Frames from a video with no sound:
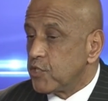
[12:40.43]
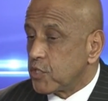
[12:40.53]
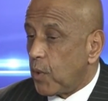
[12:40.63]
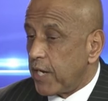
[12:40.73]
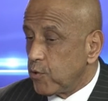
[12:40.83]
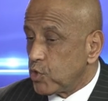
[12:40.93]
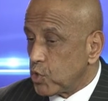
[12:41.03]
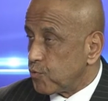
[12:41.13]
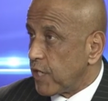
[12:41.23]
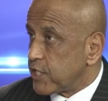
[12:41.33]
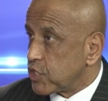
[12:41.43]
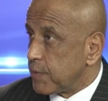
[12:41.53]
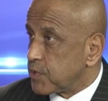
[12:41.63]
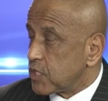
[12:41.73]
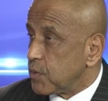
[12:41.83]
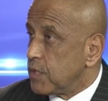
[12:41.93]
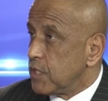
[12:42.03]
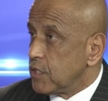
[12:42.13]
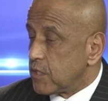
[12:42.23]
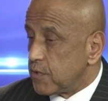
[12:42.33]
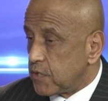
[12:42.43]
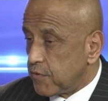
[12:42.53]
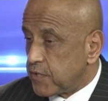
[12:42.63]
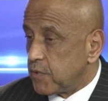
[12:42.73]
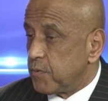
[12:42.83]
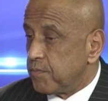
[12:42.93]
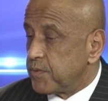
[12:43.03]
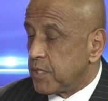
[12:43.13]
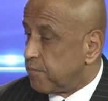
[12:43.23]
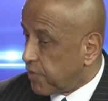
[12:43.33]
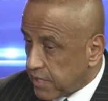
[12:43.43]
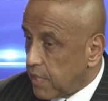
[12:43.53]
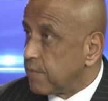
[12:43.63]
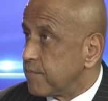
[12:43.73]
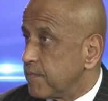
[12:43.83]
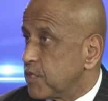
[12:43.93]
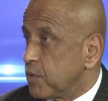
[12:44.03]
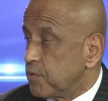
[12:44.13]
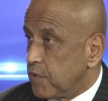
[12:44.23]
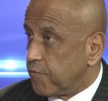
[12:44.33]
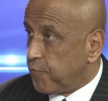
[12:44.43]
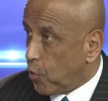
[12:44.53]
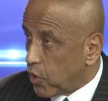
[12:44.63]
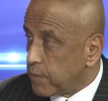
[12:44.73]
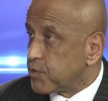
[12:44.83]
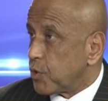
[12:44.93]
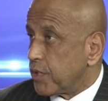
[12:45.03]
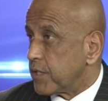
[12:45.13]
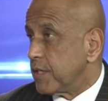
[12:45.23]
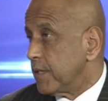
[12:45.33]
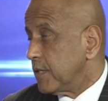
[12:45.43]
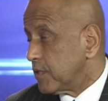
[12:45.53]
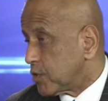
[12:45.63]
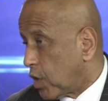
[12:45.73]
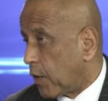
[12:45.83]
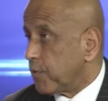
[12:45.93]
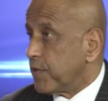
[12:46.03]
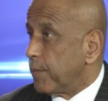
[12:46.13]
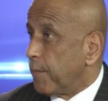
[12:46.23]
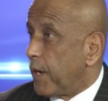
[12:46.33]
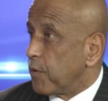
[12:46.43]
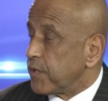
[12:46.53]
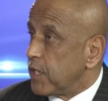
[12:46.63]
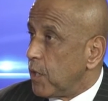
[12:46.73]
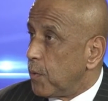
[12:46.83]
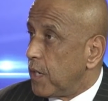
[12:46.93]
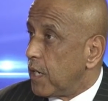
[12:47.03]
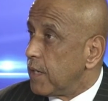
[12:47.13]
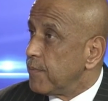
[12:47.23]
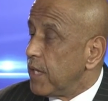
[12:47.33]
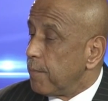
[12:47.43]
So I use those relationships to to to to, to bring them to, to forums or to, to talk with them about you know uh,